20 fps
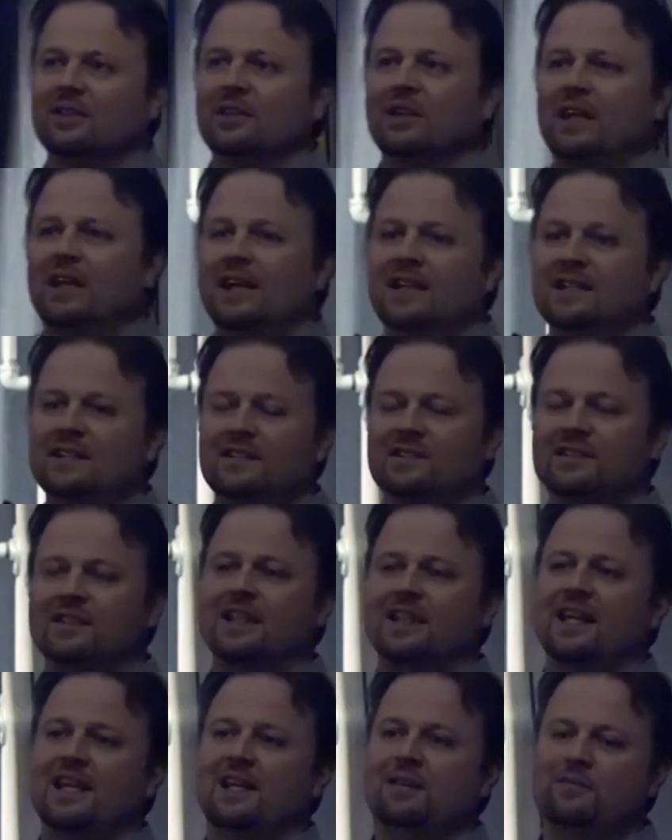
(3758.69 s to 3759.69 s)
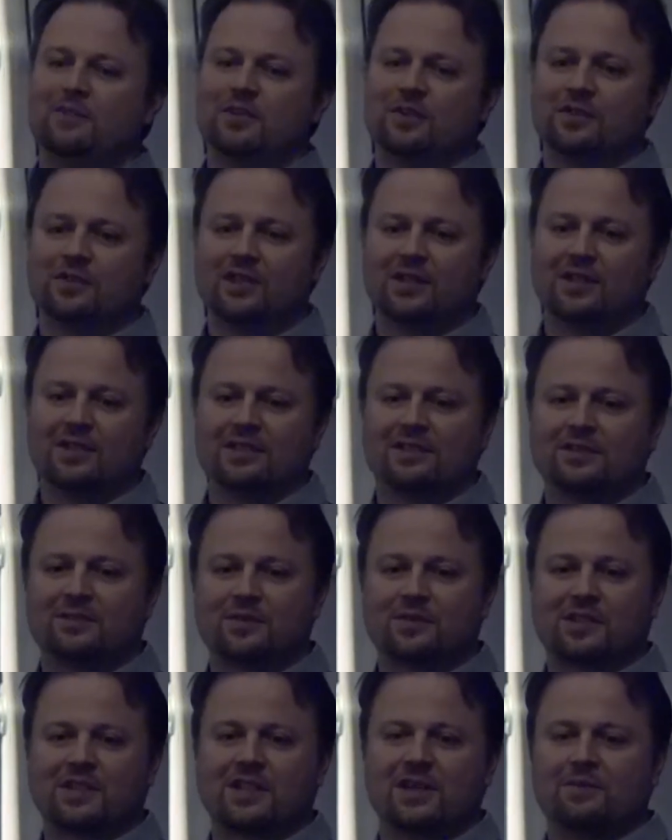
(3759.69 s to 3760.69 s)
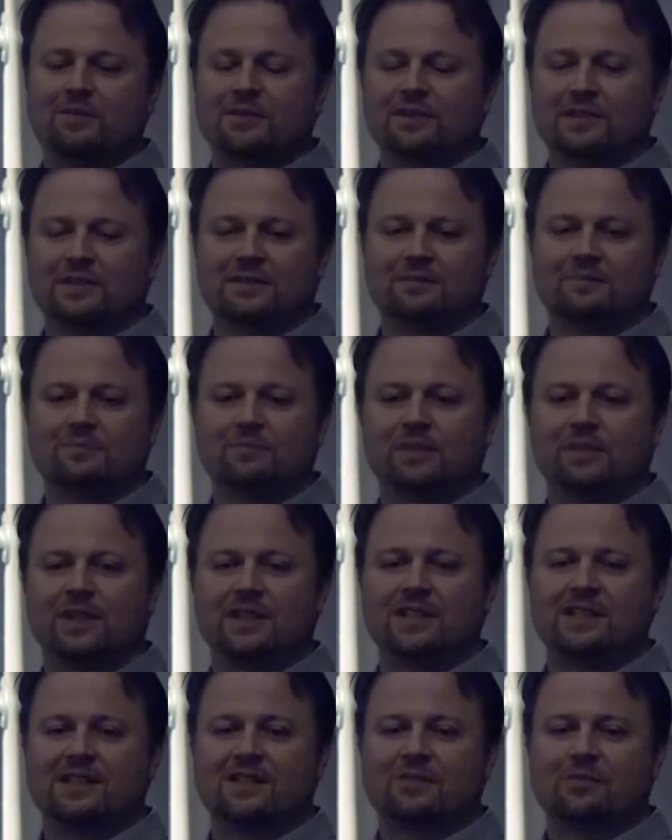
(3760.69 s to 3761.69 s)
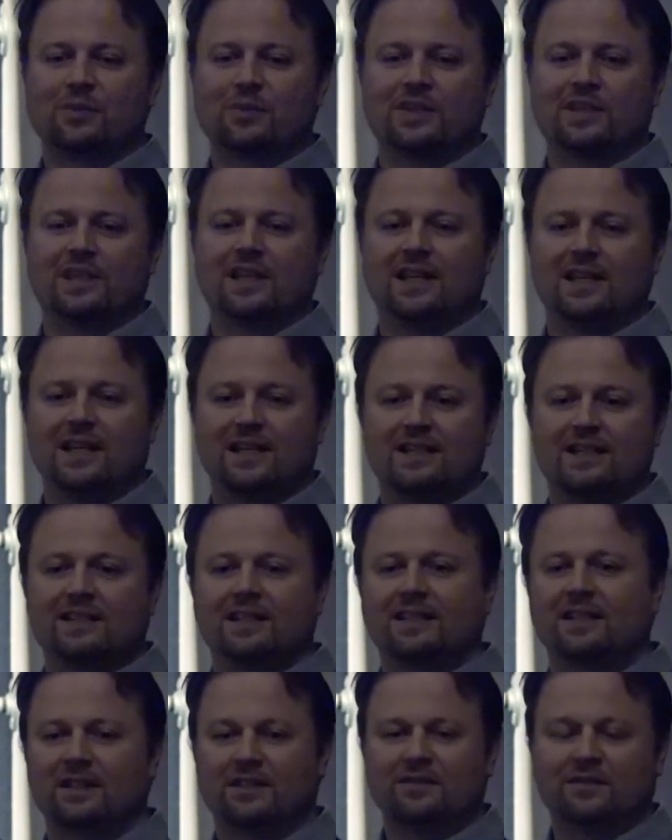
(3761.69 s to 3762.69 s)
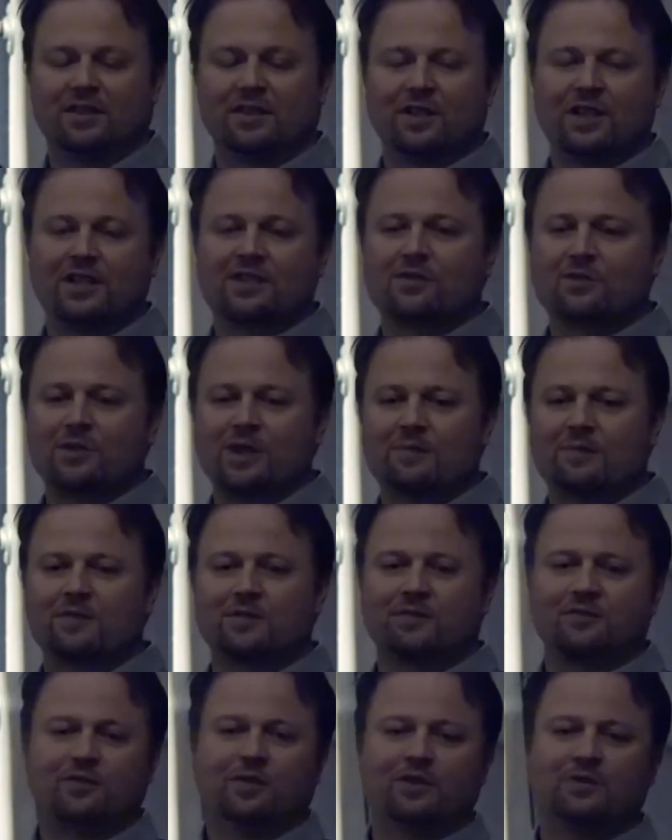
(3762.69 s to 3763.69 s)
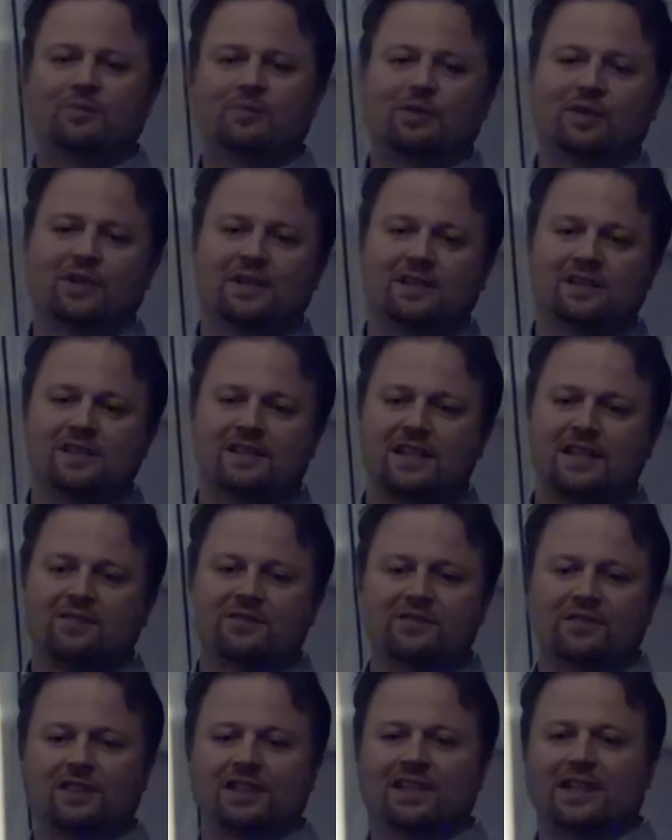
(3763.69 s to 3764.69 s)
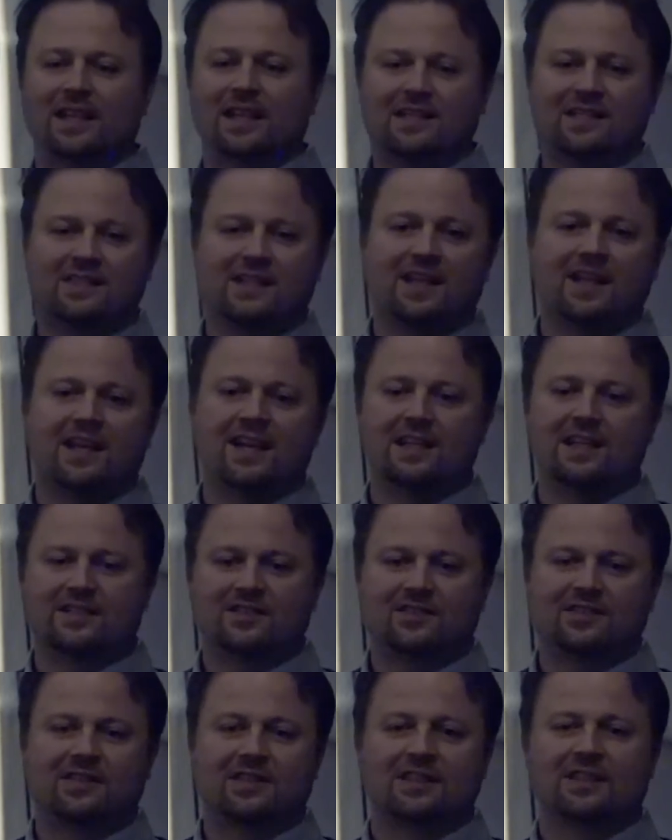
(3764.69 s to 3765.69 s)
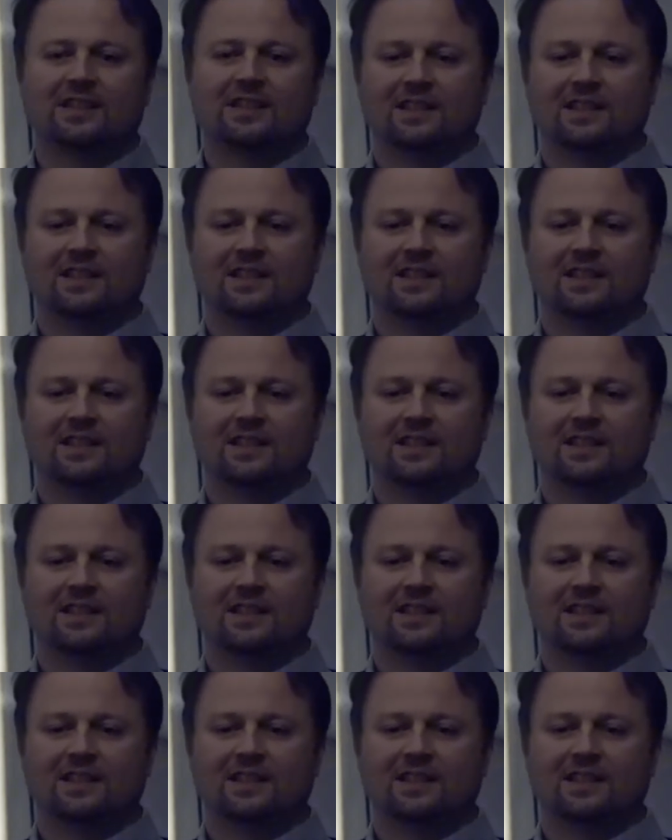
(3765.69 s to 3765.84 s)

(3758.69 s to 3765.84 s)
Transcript: ahead of their game, you saw there was a couple of places where they had velociraptor footprints after the eggs hatched.